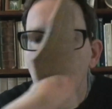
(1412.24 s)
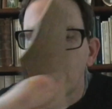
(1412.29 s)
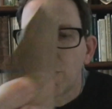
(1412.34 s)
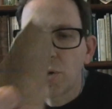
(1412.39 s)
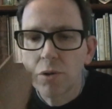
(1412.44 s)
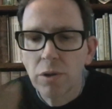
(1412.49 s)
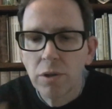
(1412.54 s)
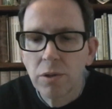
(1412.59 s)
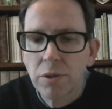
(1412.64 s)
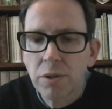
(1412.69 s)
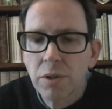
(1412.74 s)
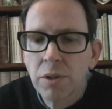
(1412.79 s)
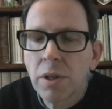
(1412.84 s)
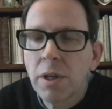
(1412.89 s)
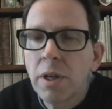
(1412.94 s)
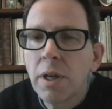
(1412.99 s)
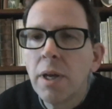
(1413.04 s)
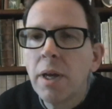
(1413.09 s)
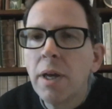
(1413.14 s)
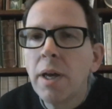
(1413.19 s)
bottles
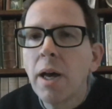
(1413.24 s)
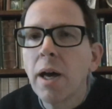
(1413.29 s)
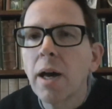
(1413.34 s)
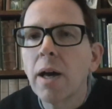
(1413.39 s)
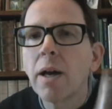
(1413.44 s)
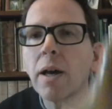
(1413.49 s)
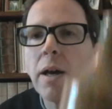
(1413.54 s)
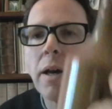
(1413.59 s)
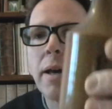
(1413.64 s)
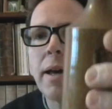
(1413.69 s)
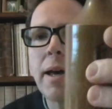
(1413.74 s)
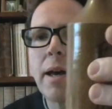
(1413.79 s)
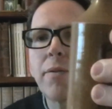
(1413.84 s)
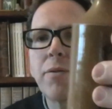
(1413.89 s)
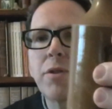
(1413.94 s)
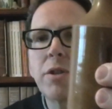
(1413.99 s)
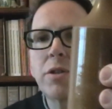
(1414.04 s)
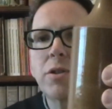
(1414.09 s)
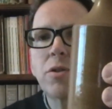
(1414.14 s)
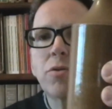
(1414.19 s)
have
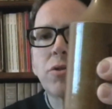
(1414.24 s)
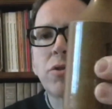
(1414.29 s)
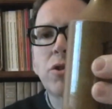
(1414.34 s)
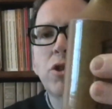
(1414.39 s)
this sort of